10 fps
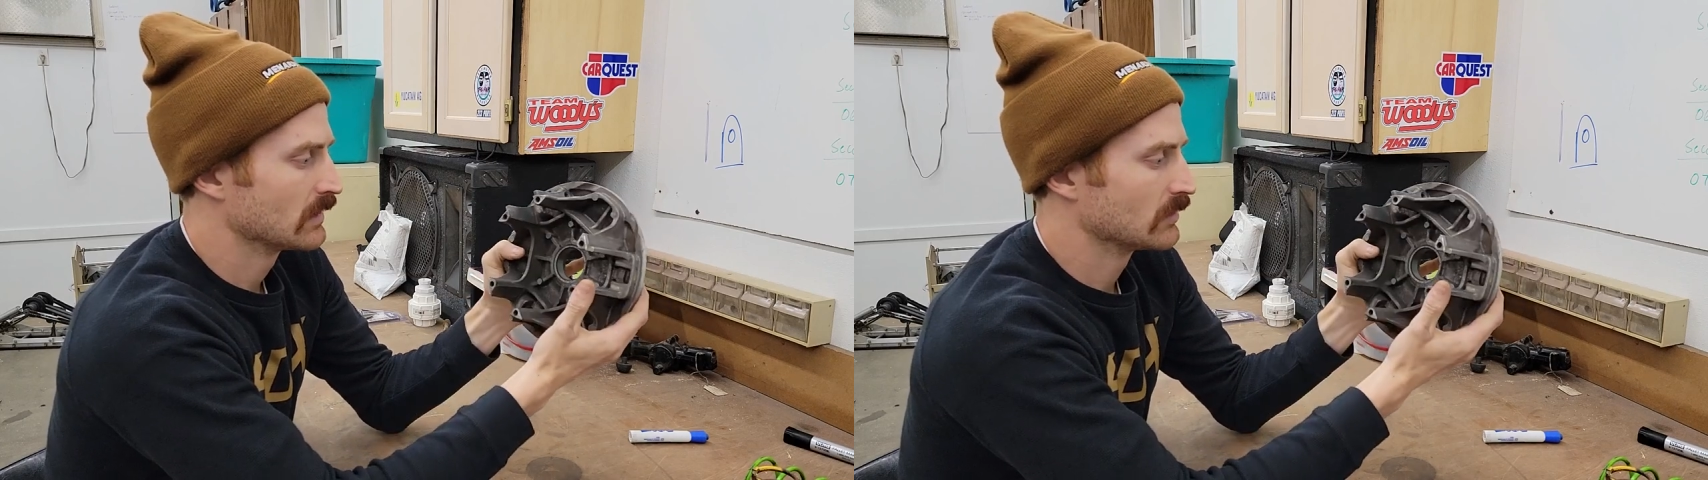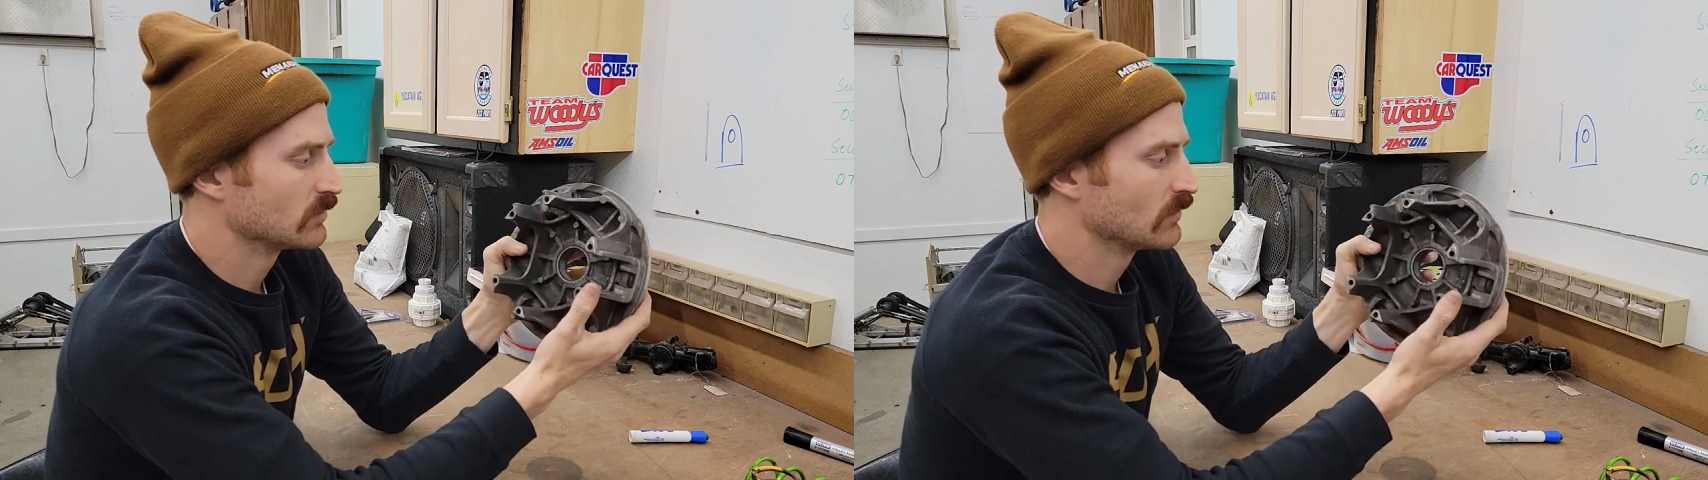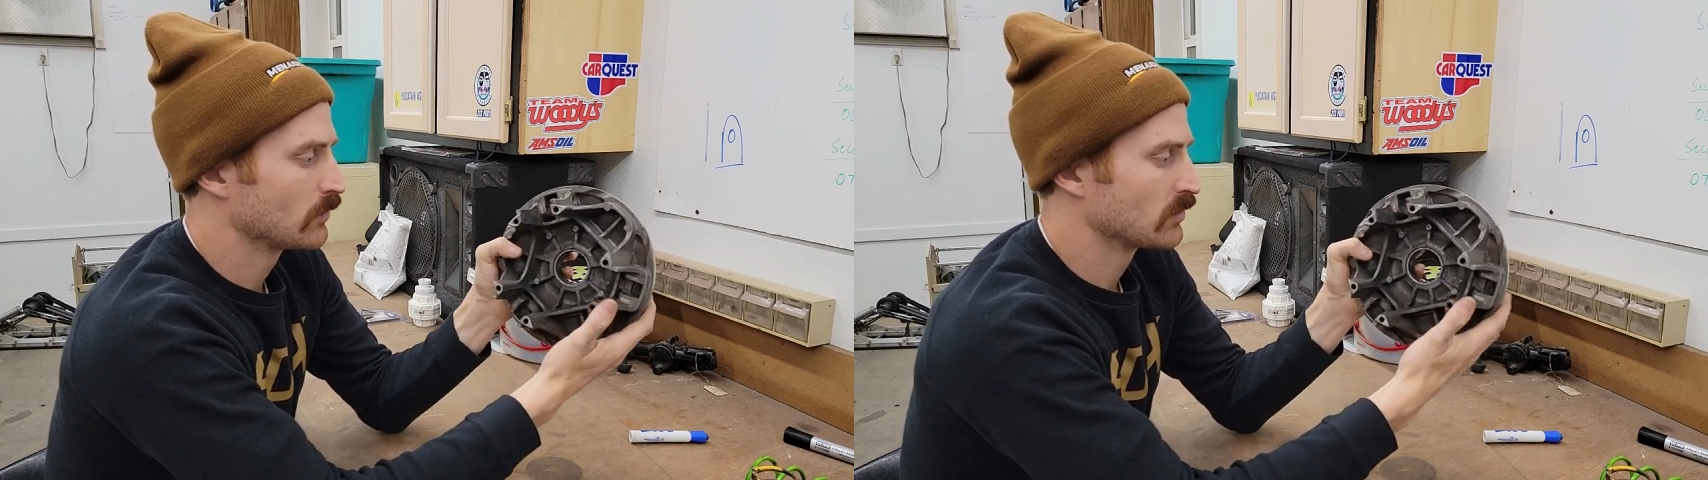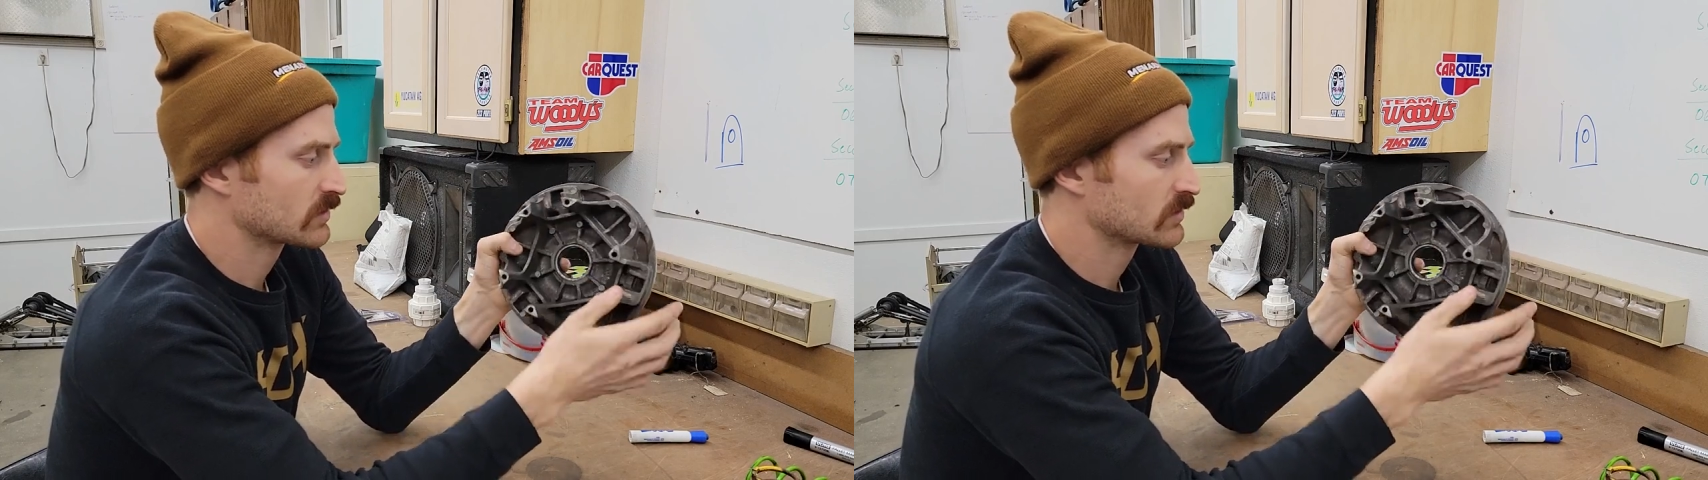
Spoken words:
a movable